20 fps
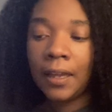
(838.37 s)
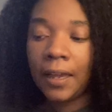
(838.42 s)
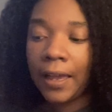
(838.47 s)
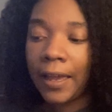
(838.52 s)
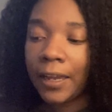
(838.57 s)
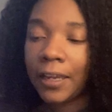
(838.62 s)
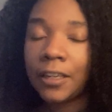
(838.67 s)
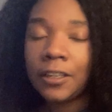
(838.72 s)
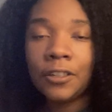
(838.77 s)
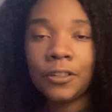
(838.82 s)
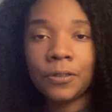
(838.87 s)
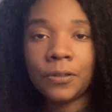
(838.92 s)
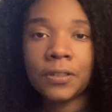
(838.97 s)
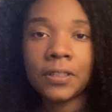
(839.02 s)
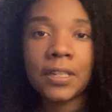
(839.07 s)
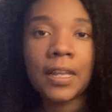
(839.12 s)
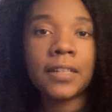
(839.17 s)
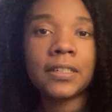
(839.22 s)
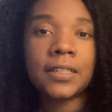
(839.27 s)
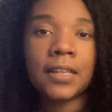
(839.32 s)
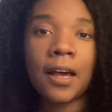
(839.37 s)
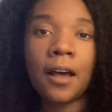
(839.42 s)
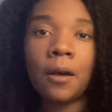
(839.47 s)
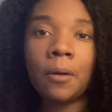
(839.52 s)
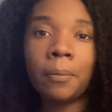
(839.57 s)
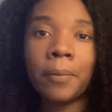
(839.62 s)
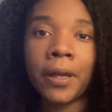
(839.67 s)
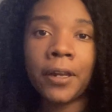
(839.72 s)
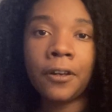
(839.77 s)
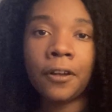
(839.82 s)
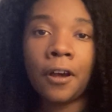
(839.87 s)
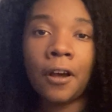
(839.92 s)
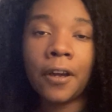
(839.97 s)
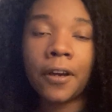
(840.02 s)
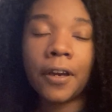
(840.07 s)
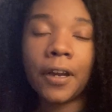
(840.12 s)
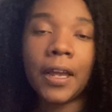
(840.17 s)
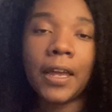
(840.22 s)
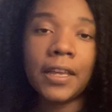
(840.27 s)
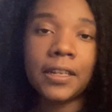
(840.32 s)
I can use that to help my
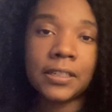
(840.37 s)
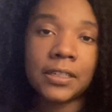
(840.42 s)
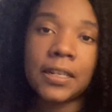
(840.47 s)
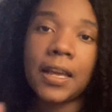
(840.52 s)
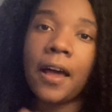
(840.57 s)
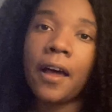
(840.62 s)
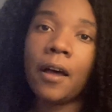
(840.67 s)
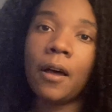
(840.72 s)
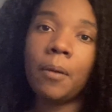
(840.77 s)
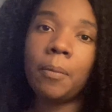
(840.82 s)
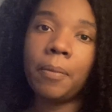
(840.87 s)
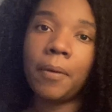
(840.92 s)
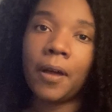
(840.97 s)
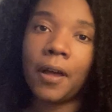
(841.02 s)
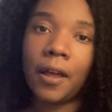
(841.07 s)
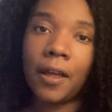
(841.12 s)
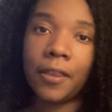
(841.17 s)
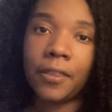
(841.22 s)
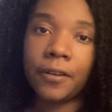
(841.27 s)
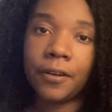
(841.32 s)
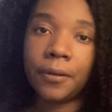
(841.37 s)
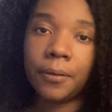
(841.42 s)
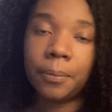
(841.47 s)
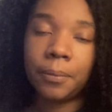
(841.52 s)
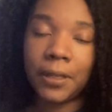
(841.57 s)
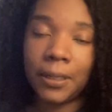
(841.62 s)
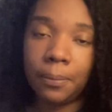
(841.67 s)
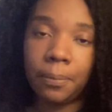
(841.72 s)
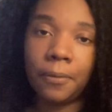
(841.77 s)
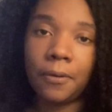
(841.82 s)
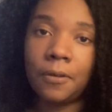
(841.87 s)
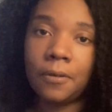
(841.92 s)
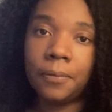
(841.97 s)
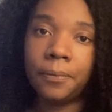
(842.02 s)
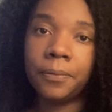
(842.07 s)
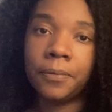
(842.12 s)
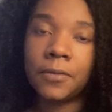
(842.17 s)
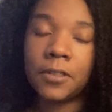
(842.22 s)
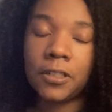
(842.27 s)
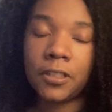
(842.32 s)
daughter and to help other people.
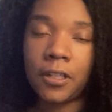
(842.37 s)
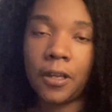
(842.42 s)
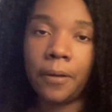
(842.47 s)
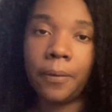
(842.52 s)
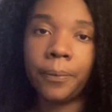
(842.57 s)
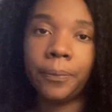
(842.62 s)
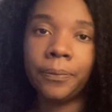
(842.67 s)
So